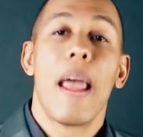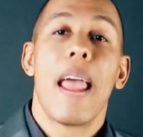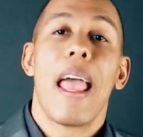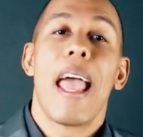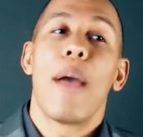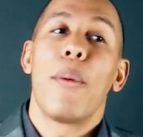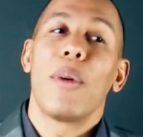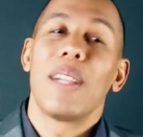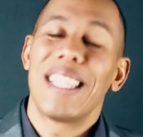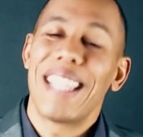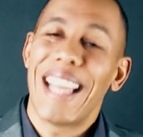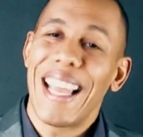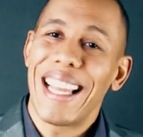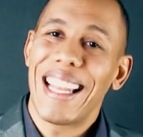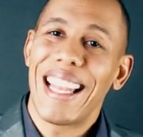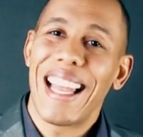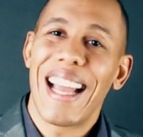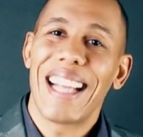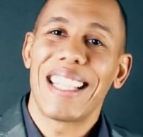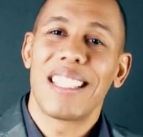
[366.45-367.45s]
And what they
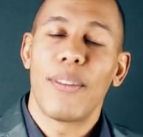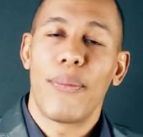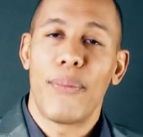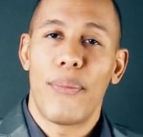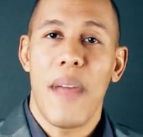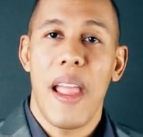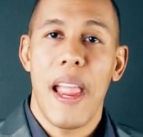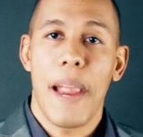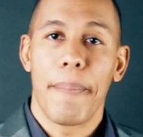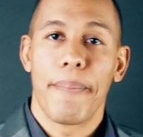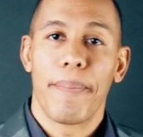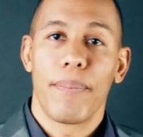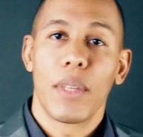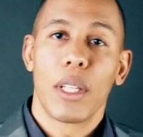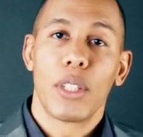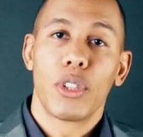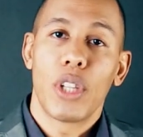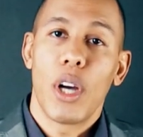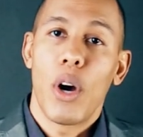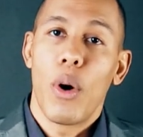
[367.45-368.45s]
like, the fame.
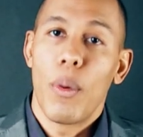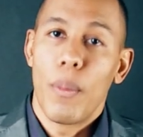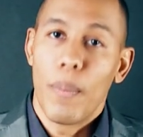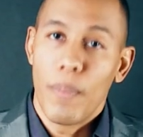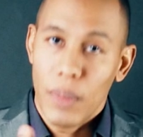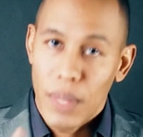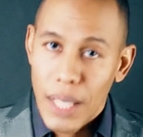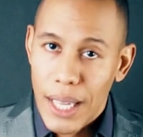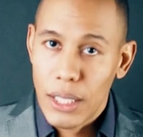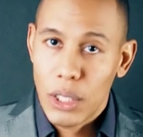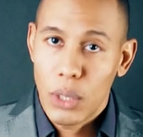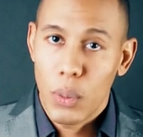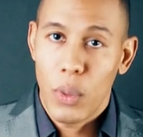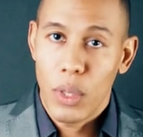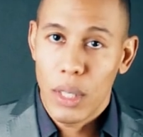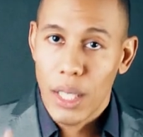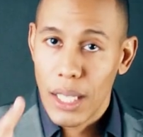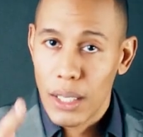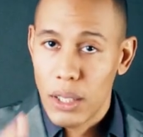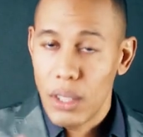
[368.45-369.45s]
So that's, the,
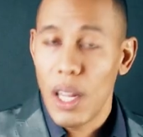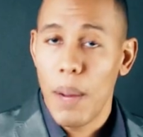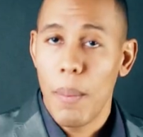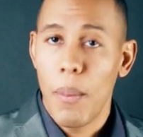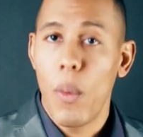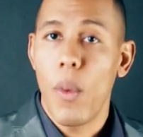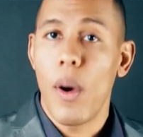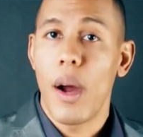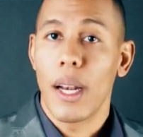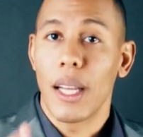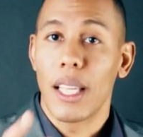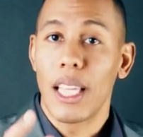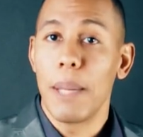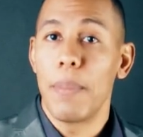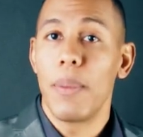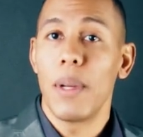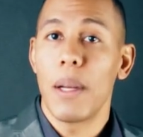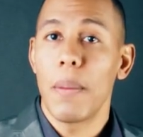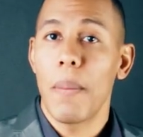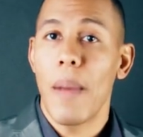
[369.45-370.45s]
that's number one.
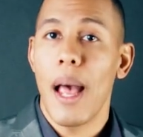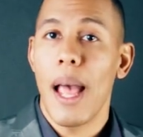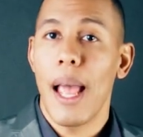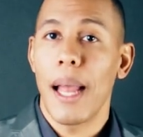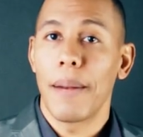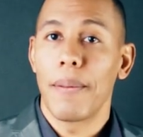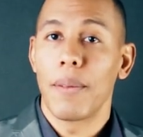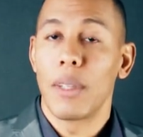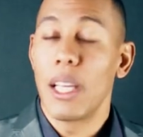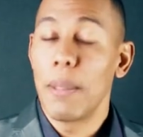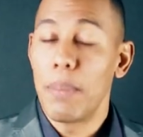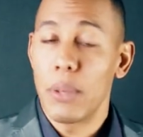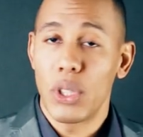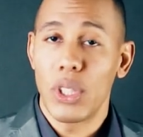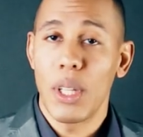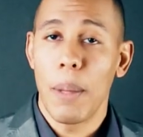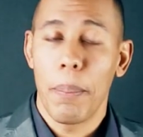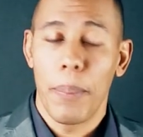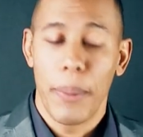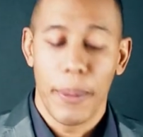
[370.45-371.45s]
Keep it in mind. Keep it
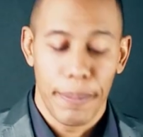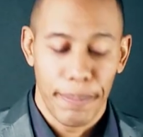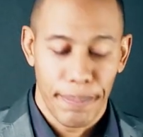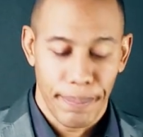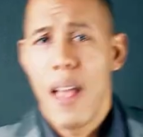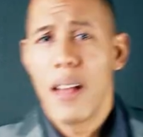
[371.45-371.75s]
simple.